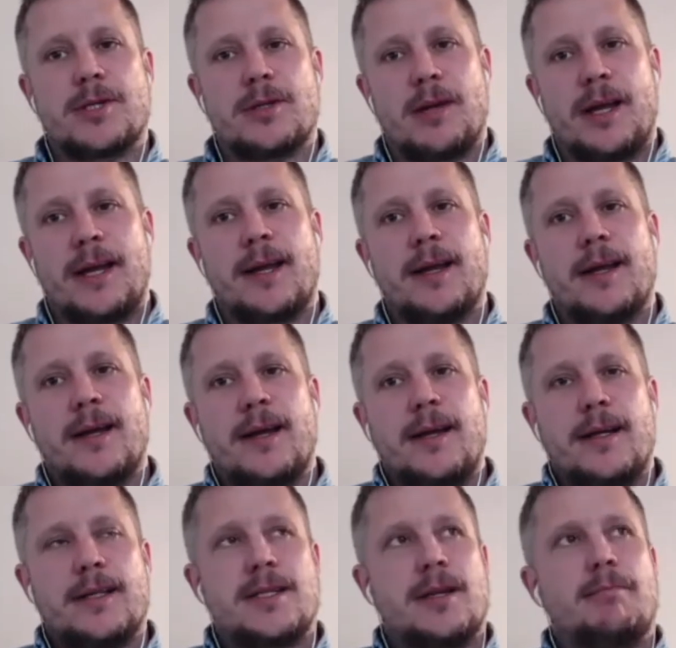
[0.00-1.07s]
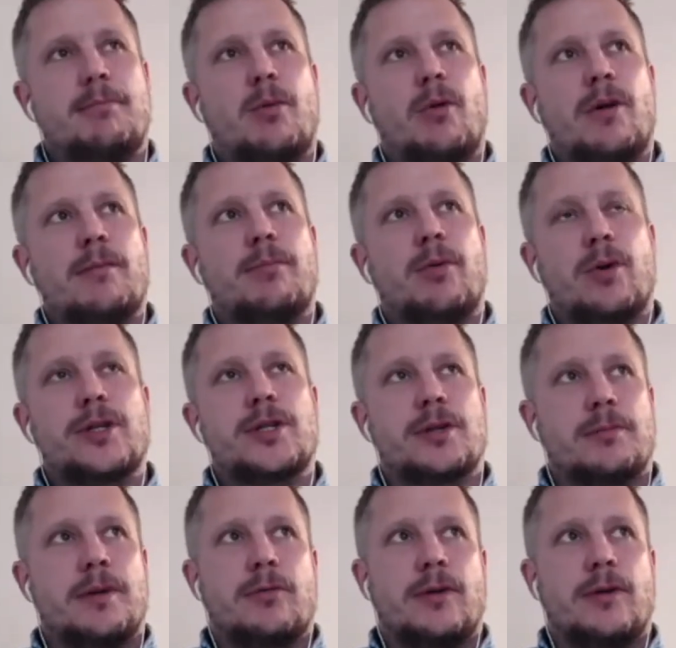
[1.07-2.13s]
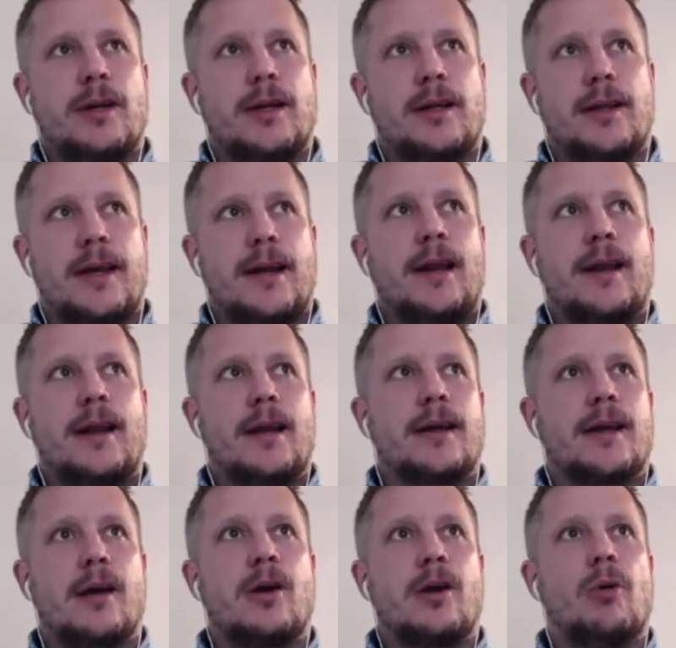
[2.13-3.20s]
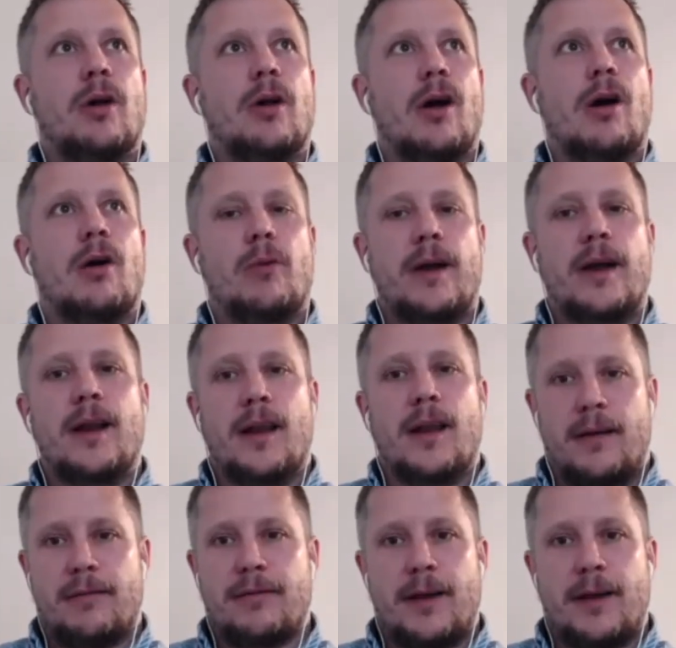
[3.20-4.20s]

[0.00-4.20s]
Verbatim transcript: So like, it's an important point to me, really, that a little can go a long way in life.